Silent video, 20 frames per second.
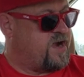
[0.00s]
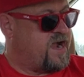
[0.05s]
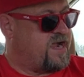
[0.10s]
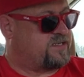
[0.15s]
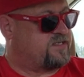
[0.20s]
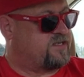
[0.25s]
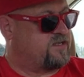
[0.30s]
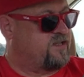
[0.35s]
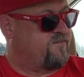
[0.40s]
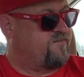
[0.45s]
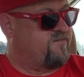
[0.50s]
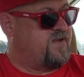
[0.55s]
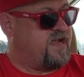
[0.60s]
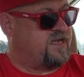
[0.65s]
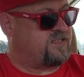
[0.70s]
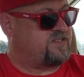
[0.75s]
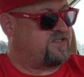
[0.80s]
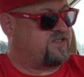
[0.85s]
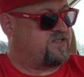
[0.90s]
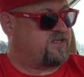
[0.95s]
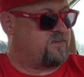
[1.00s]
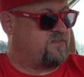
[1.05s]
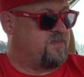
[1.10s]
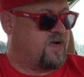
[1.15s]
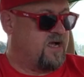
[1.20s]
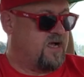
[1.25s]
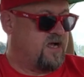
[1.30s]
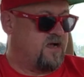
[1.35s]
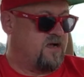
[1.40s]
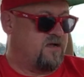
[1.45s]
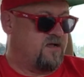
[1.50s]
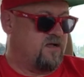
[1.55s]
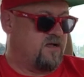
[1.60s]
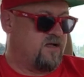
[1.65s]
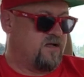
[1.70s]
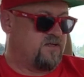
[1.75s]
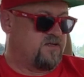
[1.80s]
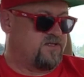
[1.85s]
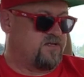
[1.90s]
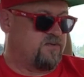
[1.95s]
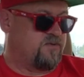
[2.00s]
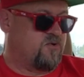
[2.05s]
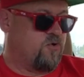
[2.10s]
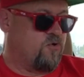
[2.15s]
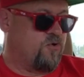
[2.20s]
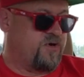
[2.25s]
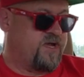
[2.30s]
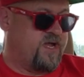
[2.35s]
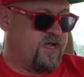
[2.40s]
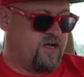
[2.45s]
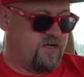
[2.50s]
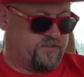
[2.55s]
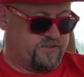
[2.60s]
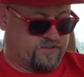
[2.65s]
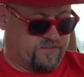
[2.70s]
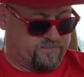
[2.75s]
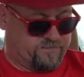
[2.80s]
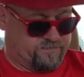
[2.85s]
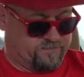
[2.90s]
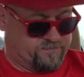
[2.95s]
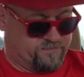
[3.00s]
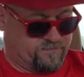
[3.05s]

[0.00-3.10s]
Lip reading: practical effects and some cool kills.